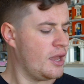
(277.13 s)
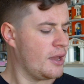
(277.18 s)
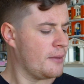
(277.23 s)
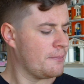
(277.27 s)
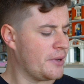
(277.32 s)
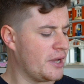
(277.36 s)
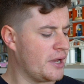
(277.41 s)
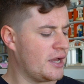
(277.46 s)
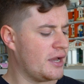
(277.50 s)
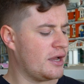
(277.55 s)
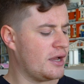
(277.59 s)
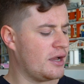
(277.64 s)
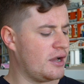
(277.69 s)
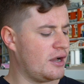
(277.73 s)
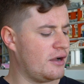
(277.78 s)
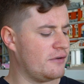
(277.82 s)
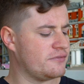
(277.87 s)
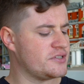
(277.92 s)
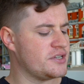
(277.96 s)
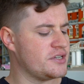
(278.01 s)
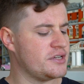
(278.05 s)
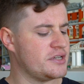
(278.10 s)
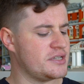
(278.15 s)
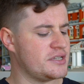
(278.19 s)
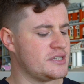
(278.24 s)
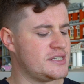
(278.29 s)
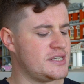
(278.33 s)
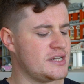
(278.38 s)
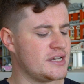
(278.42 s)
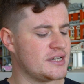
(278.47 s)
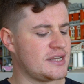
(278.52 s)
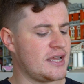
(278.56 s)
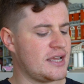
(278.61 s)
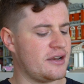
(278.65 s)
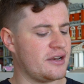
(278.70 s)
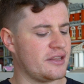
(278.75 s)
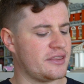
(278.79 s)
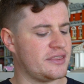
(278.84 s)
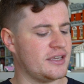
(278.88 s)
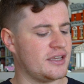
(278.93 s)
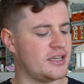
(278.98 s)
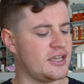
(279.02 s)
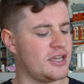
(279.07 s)
But after sitting down and
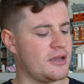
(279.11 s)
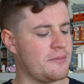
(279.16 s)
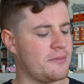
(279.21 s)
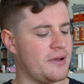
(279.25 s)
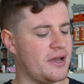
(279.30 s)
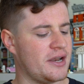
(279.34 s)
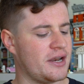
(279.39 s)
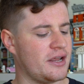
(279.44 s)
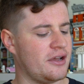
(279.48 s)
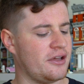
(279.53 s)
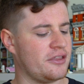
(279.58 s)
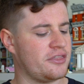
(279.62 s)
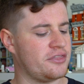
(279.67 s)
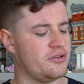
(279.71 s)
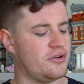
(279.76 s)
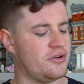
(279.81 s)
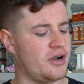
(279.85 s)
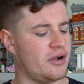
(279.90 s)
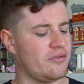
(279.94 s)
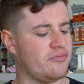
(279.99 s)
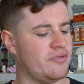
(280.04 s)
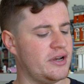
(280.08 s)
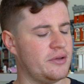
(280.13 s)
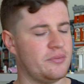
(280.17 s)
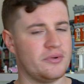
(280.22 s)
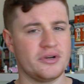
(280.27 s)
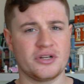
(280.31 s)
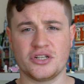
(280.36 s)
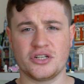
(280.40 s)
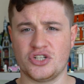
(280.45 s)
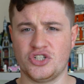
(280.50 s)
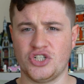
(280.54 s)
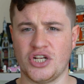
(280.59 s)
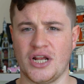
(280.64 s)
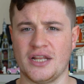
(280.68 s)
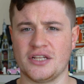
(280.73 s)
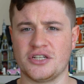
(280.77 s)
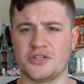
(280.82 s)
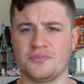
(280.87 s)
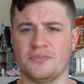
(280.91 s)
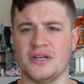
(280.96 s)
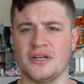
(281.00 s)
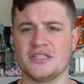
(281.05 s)
thinking about it, I thought I really wanted to
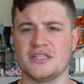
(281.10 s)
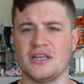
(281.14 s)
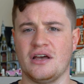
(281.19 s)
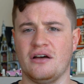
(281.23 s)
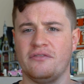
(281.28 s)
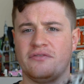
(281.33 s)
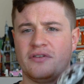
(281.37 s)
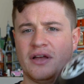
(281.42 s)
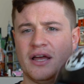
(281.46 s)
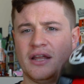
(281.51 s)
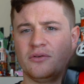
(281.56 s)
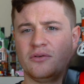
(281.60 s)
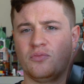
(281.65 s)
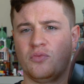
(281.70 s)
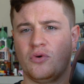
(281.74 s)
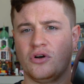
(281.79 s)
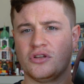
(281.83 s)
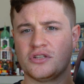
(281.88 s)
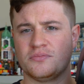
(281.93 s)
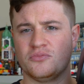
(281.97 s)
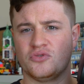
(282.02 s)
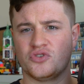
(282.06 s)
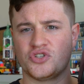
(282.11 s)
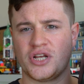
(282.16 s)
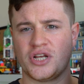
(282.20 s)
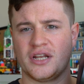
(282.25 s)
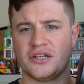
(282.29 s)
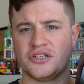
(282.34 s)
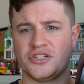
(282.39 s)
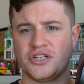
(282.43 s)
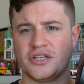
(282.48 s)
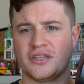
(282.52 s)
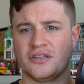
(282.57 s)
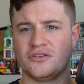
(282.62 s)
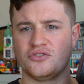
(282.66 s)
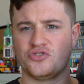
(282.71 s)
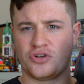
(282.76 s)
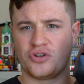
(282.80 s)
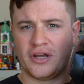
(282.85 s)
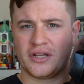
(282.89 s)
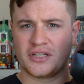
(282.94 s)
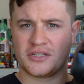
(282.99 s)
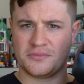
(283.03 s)
challenge myself, and what's more challenging than
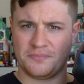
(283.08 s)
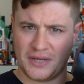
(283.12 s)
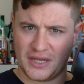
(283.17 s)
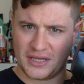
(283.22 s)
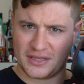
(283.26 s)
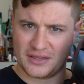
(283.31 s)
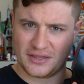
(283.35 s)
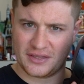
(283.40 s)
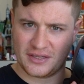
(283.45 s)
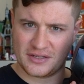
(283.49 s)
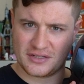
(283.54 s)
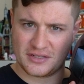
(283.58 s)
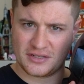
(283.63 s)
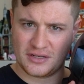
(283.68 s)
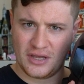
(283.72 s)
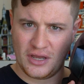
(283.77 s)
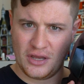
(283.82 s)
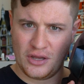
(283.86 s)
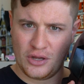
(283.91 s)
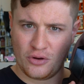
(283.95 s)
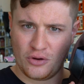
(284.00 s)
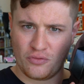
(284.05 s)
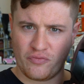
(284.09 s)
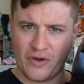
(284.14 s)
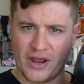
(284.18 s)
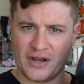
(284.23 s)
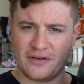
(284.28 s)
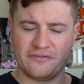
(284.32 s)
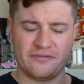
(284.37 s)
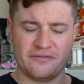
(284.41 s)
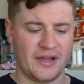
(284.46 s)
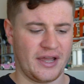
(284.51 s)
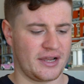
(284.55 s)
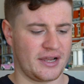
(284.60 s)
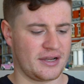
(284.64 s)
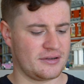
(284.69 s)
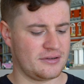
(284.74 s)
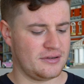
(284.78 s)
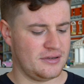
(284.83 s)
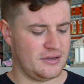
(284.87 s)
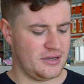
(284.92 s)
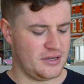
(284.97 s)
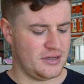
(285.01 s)
trying to paint this red fang
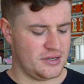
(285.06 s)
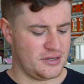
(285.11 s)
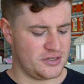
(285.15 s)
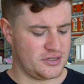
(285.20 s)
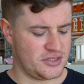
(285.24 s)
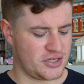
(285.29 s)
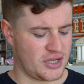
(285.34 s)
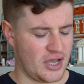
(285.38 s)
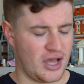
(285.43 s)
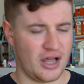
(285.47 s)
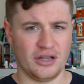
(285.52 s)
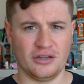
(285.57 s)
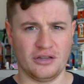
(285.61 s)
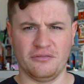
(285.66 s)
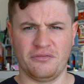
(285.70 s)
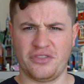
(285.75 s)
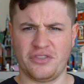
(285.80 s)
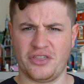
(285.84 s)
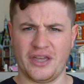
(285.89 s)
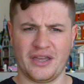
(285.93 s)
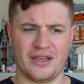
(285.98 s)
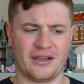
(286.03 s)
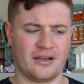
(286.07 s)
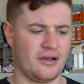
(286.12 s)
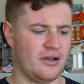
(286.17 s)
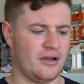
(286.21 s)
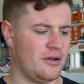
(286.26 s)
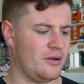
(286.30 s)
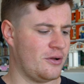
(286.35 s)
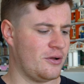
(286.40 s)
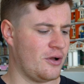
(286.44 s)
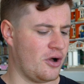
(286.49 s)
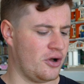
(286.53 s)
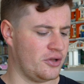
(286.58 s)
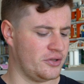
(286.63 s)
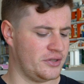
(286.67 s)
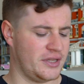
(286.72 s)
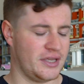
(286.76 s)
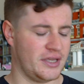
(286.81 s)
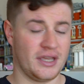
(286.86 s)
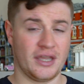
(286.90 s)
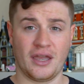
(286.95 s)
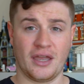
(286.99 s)
skull thing on
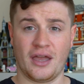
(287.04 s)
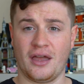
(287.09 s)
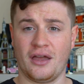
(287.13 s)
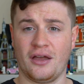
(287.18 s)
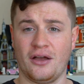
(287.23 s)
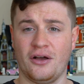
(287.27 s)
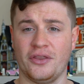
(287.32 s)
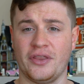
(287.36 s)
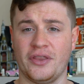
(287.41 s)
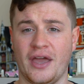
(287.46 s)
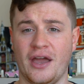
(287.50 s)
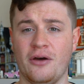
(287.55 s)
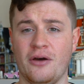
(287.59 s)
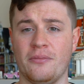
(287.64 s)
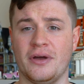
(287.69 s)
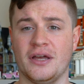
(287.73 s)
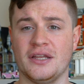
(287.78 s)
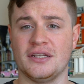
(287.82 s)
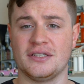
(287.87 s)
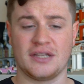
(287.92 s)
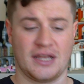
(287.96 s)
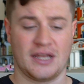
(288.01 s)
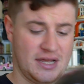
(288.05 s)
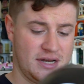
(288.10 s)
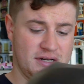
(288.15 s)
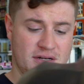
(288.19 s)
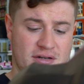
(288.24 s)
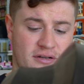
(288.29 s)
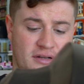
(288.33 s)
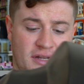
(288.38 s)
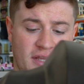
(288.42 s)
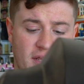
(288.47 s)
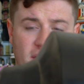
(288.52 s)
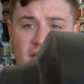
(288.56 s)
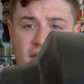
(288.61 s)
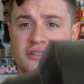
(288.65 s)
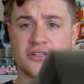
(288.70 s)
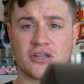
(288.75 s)
the helmet, and it is